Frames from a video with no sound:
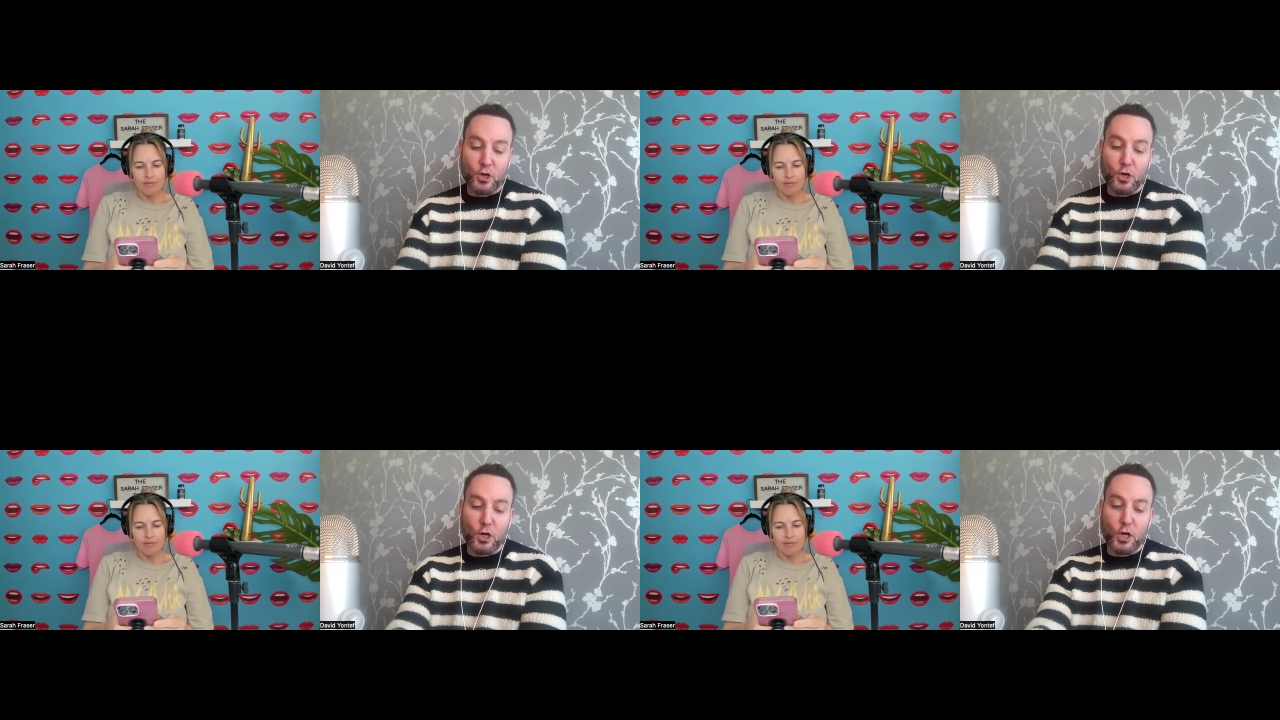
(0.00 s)
Speaker 1: at
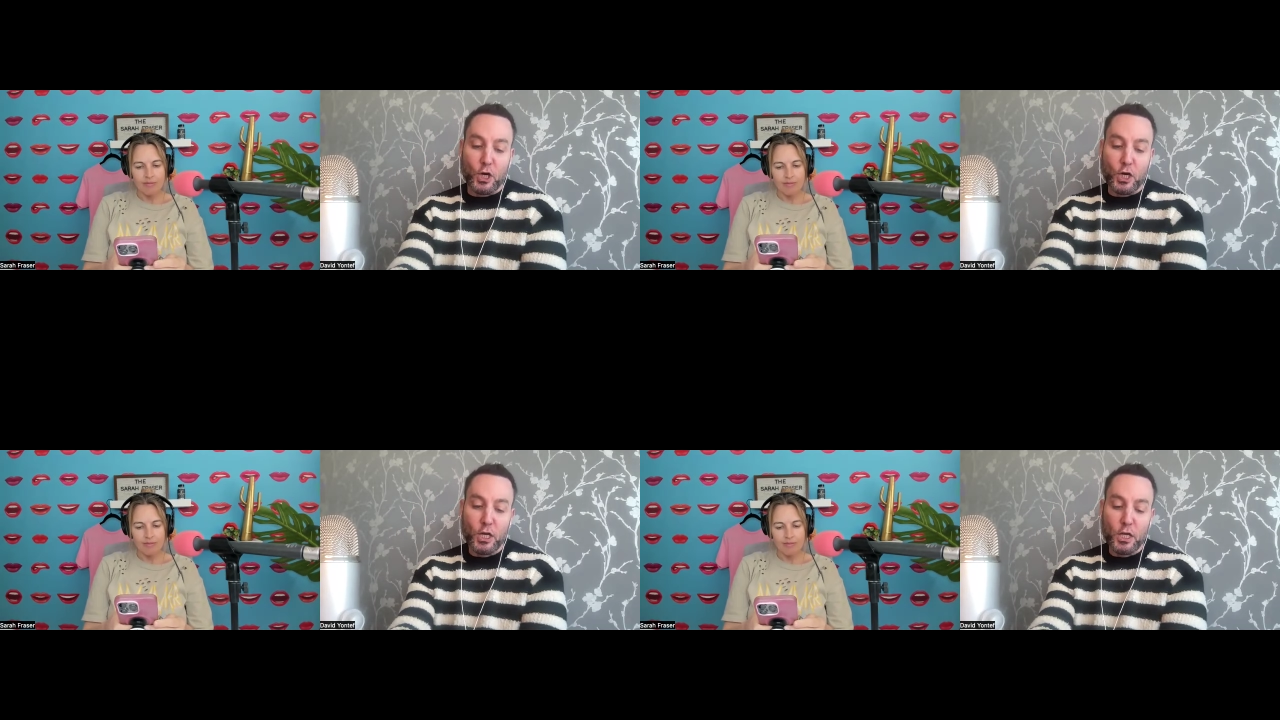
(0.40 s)

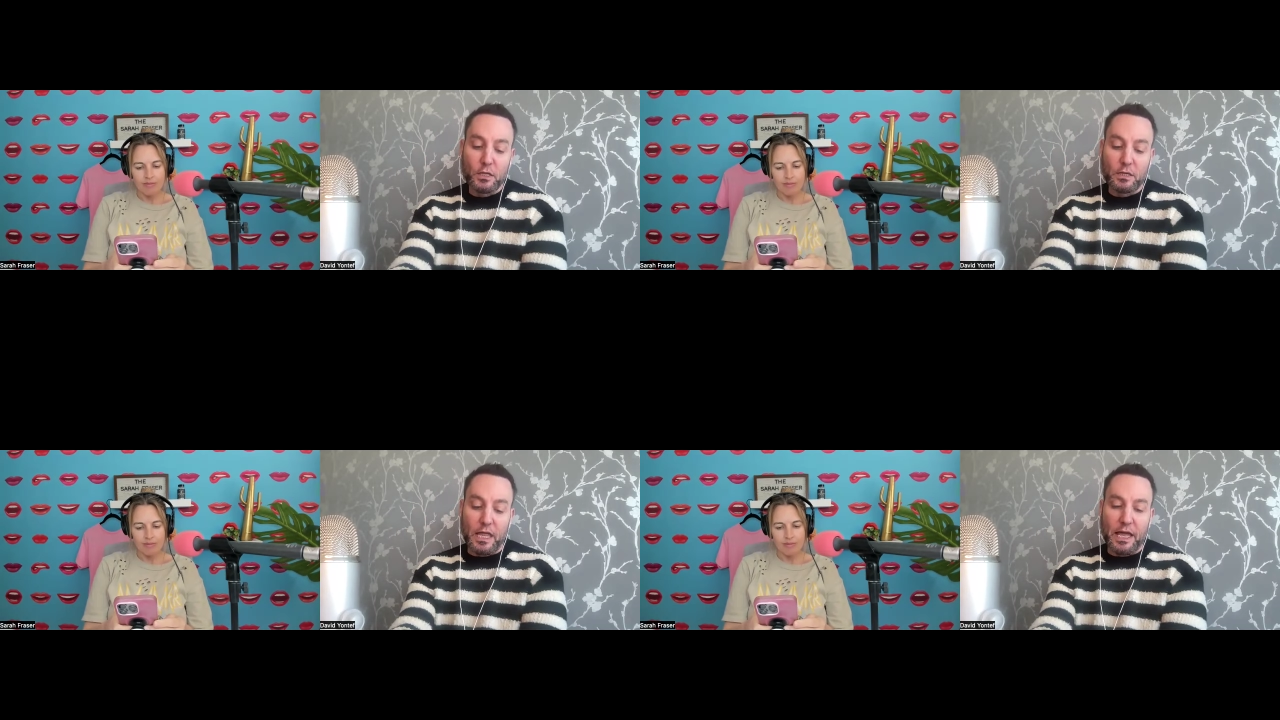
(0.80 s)
her
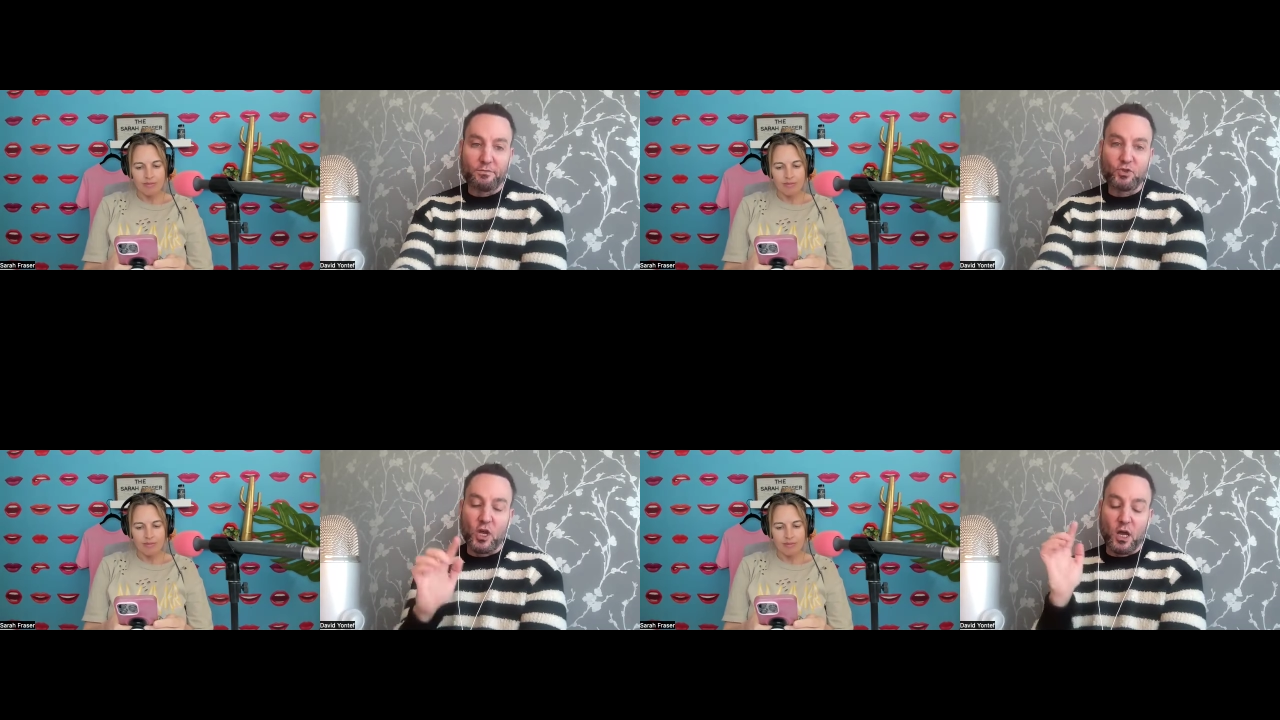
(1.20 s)

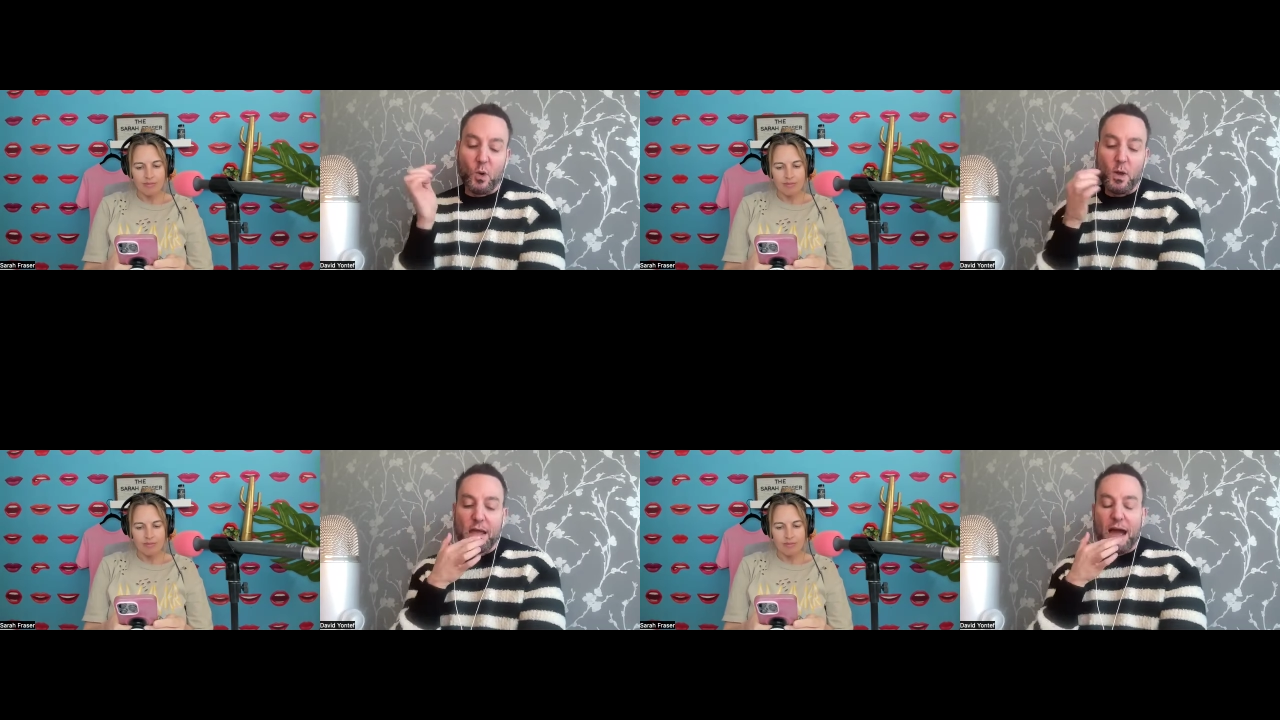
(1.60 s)
live
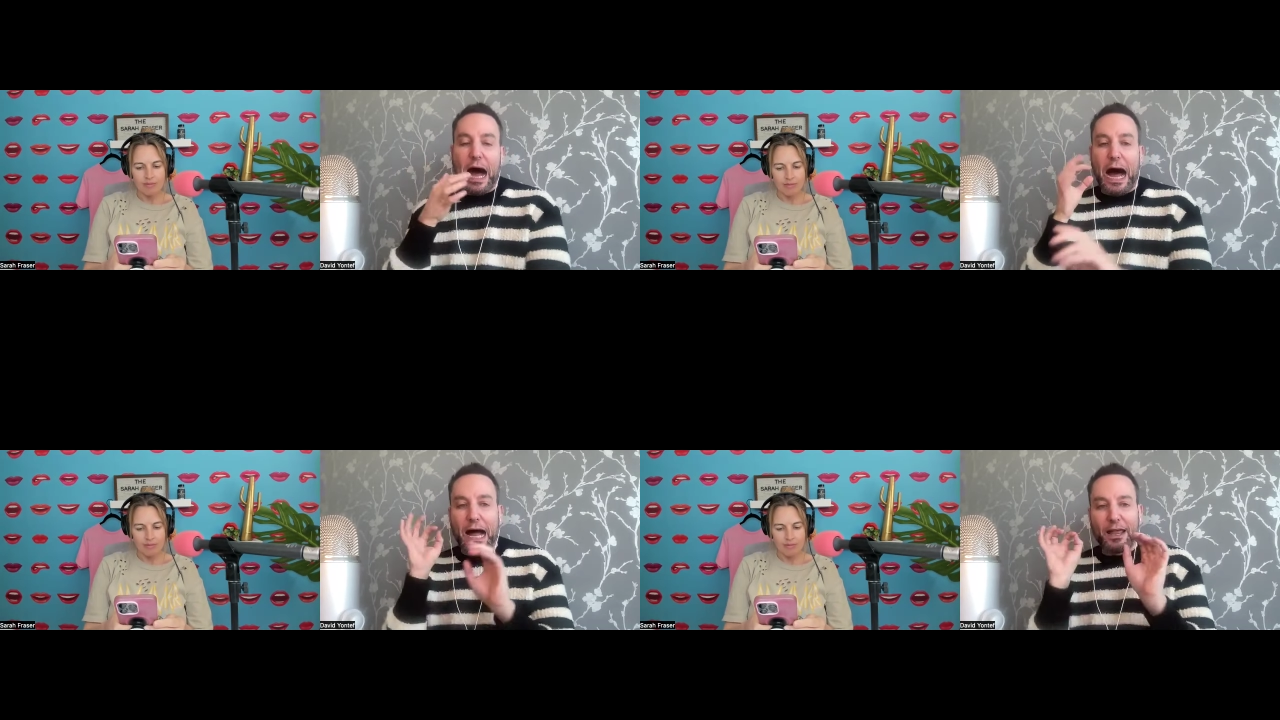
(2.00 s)
show.
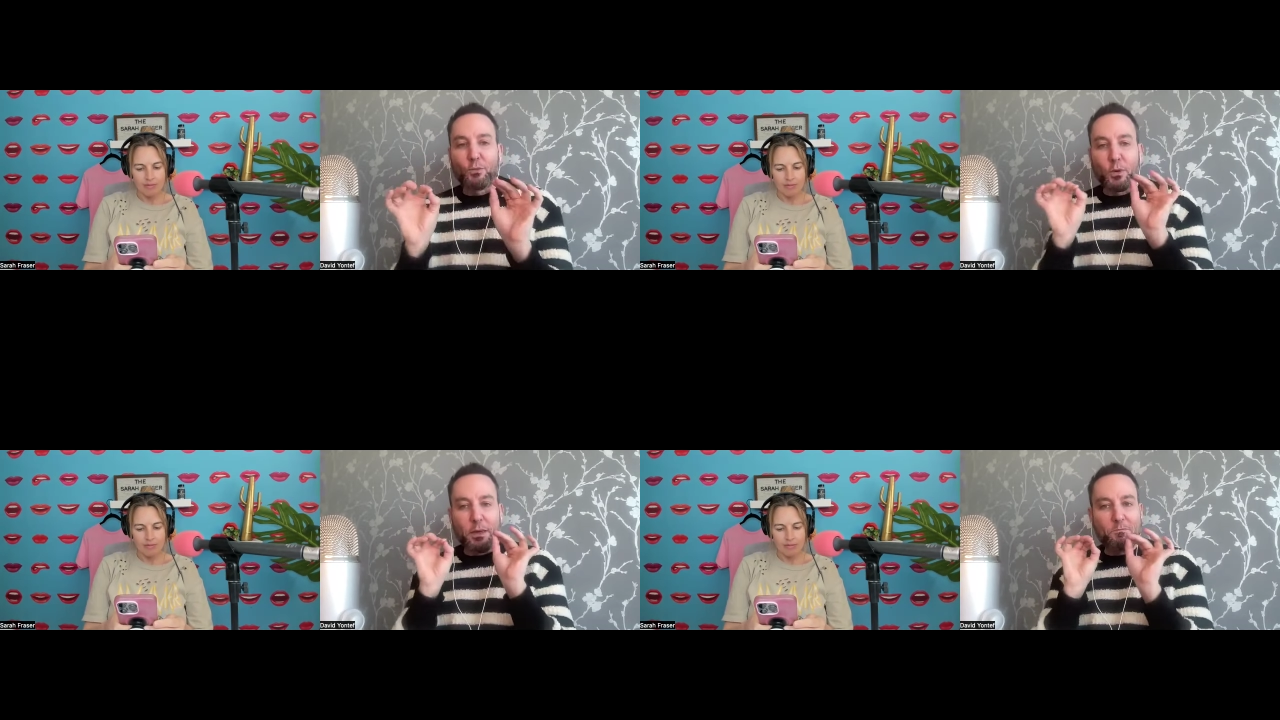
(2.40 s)
I
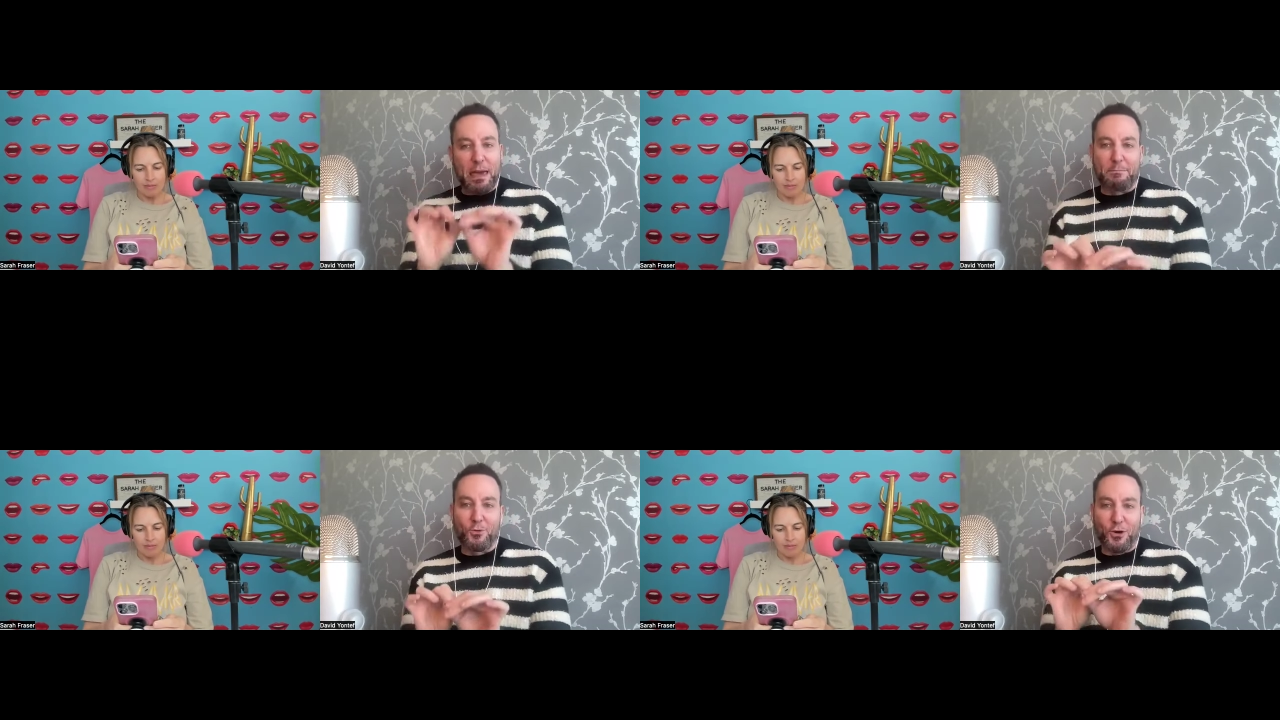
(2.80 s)

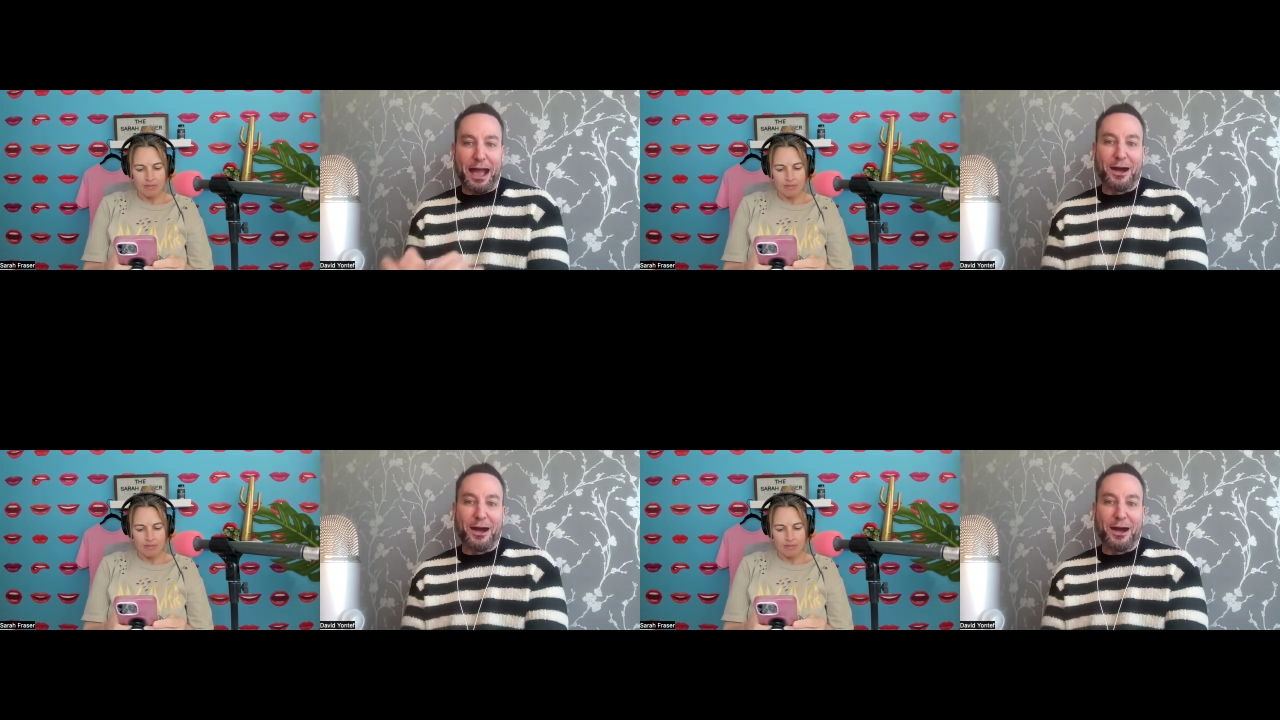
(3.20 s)
remember